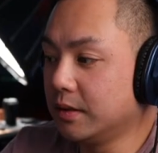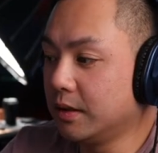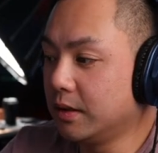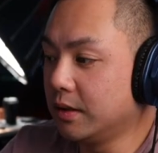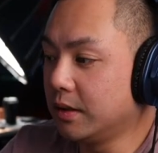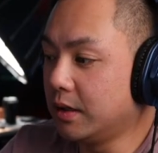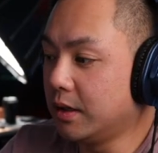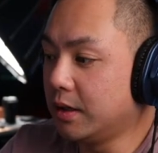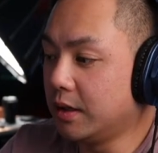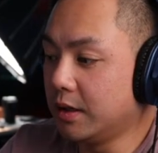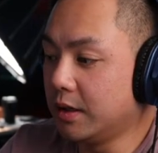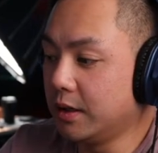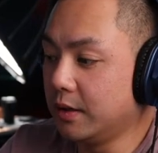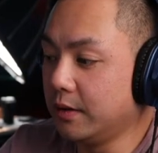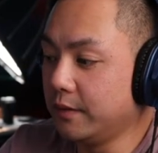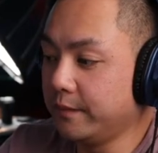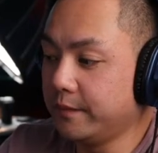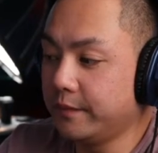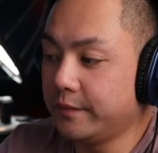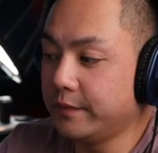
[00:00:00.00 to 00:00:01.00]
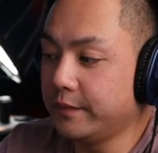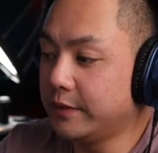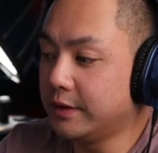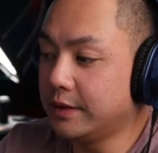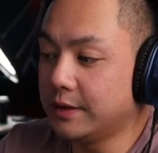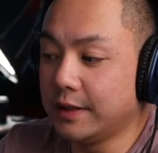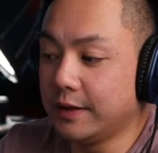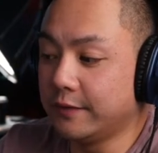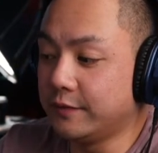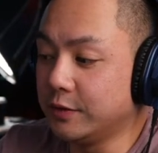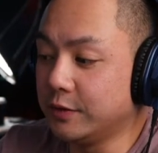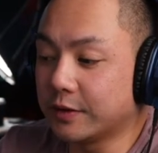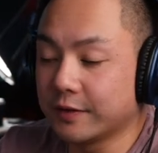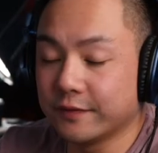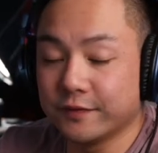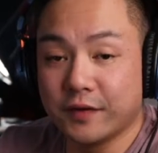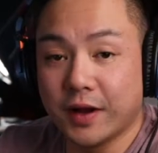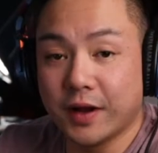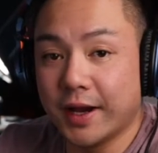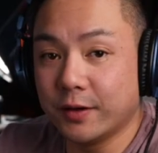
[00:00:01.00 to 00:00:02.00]
Uh, if you can
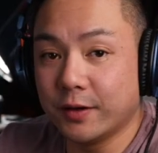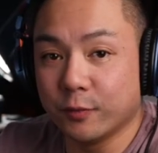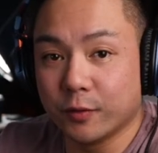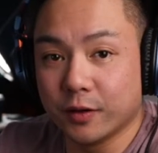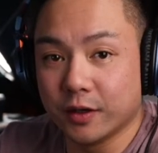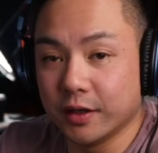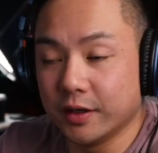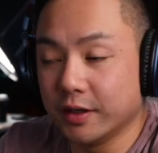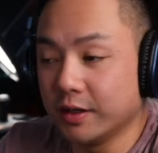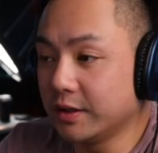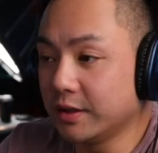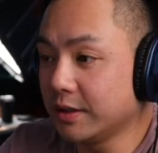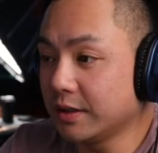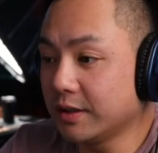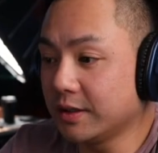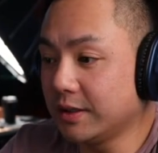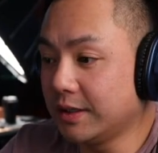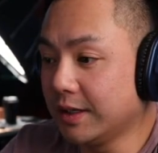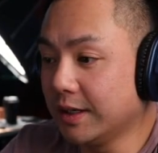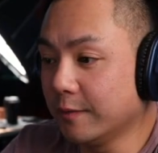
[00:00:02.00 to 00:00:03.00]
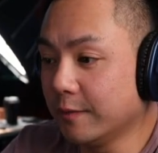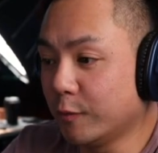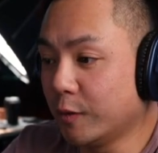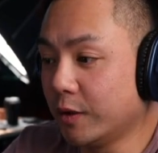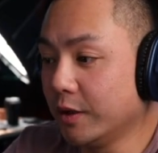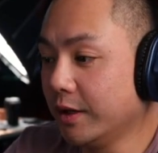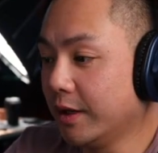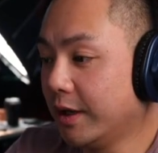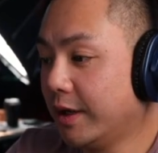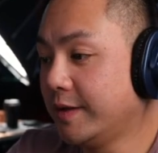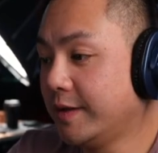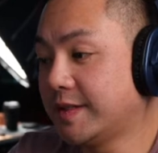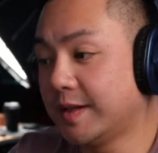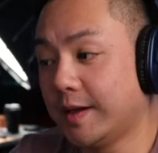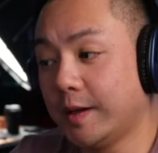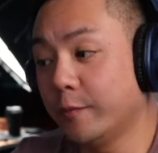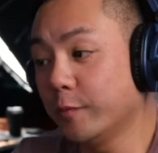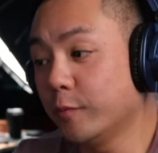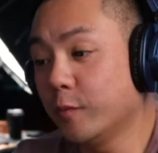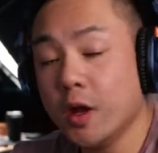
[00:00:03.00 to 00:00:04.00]
find one, get one. It's,
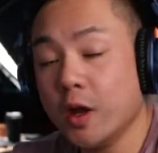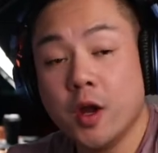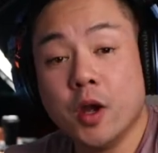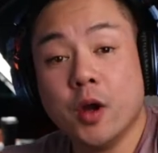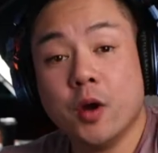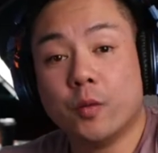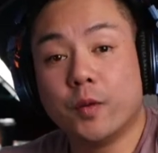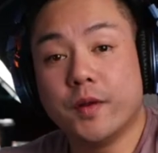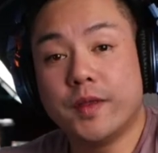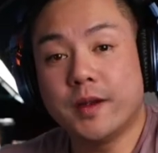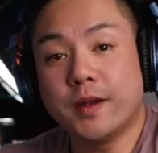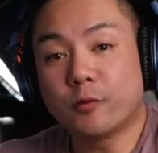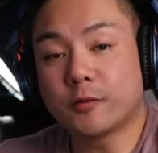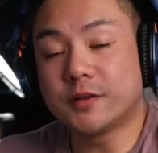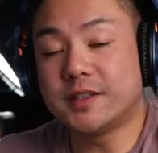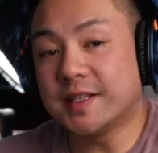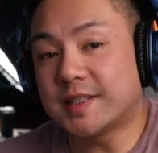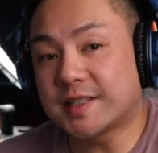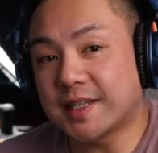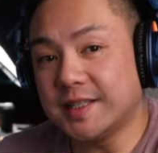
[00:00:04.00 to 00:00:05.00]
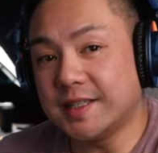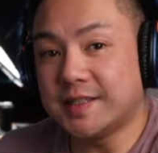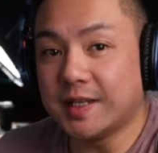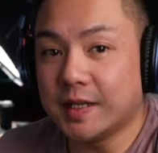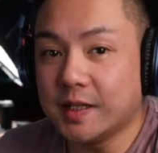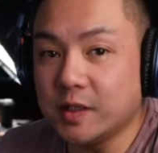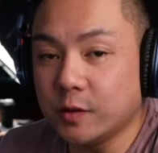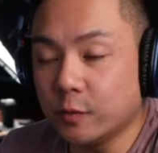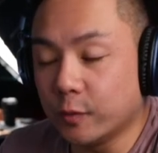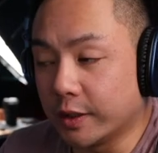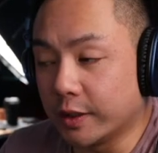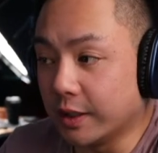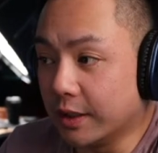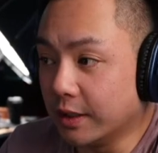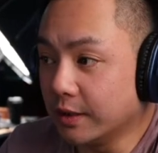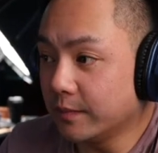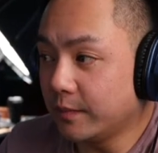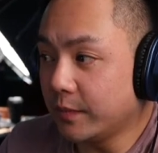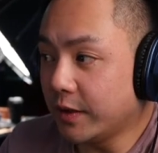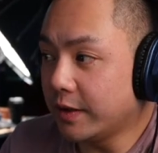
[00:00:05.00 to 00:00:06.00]
I'm, when they were discontinuing it
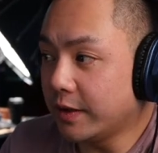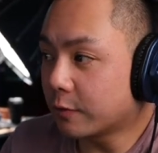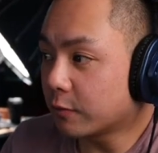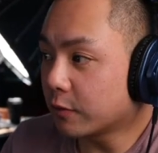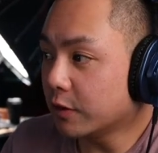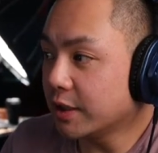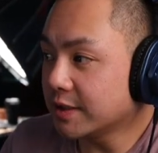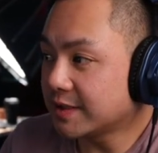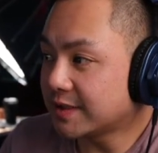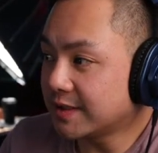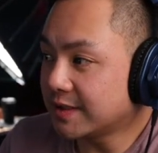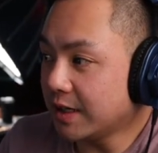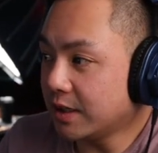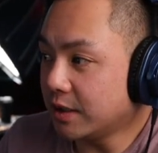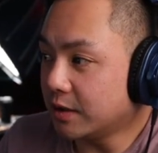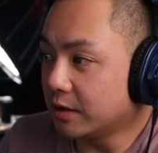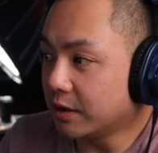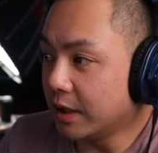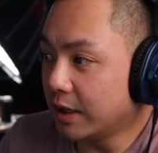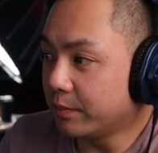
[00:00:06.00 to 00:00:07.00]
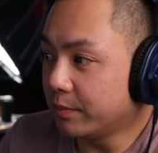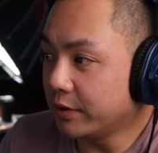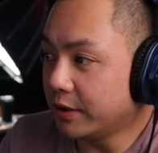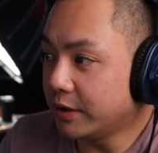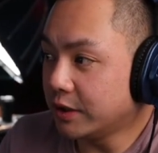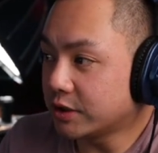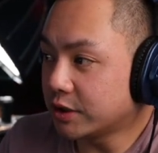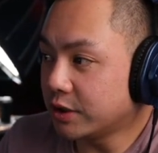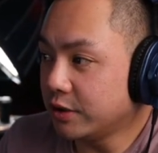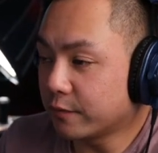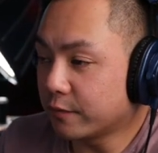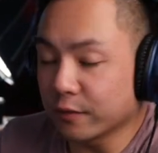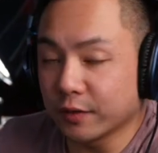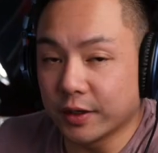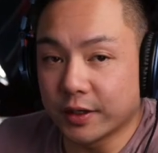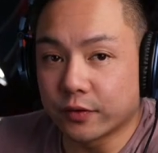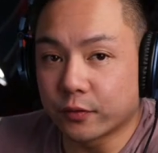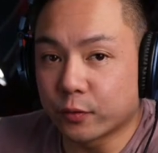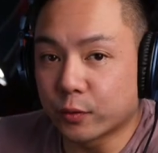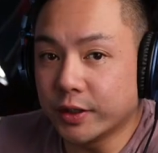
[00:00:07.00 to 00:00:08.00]
and they were on sale at Blade H Q for
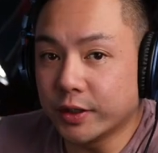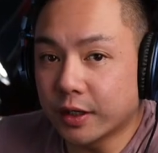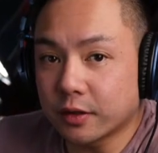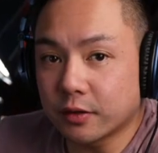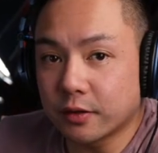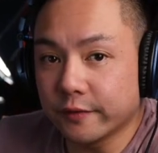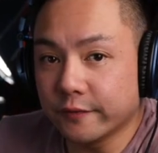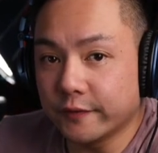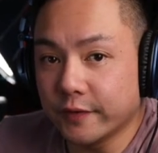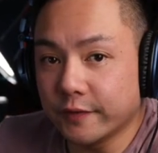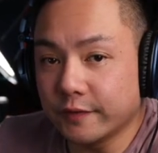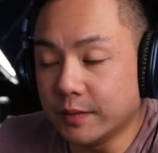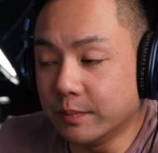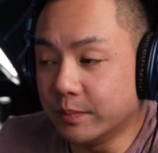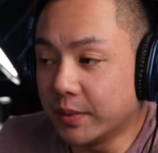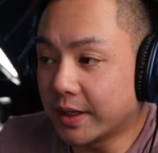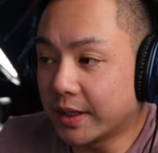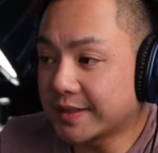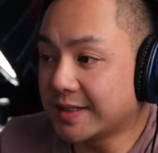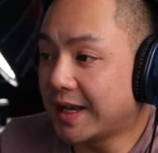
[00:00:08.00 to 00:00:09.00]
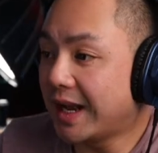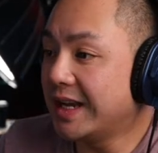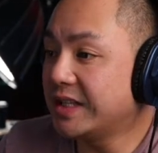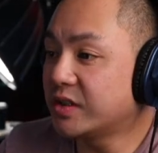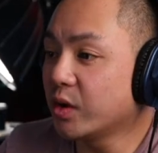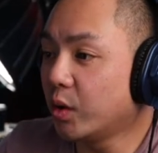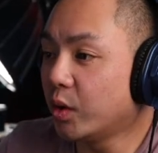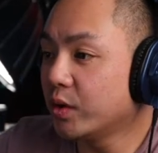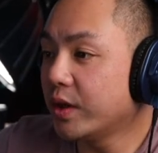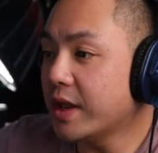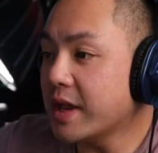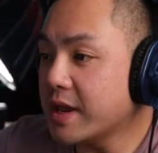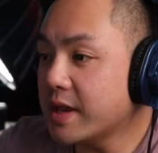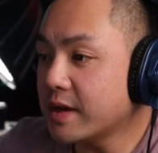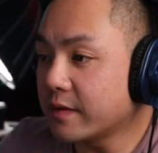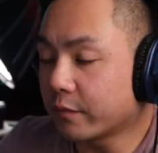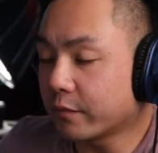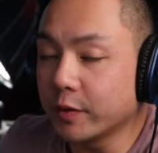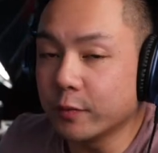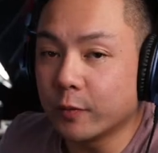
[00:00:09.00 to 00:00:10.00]
like three hundred fifty bucks, I told
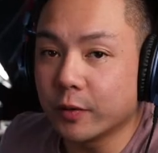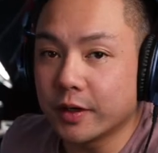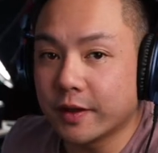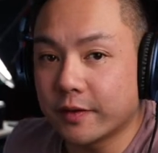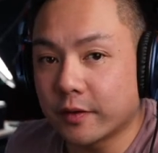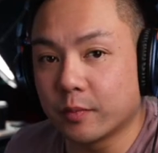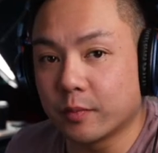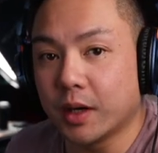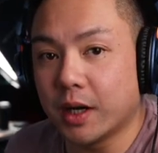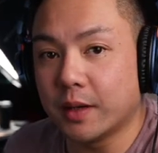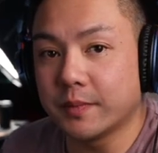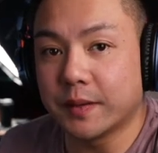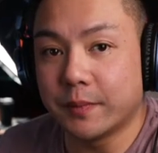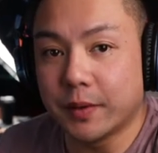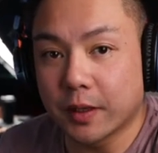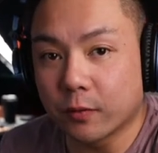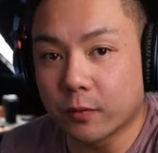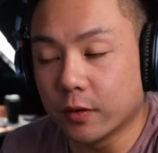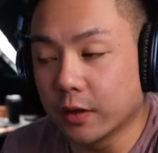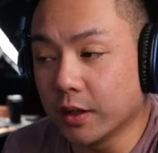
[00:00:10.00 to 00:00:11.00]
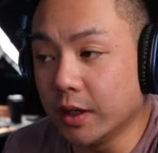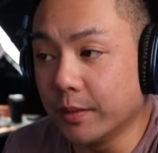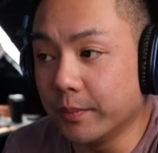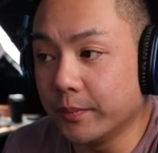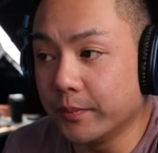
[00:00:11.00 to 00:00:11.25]
everyone and their mom to pick one up.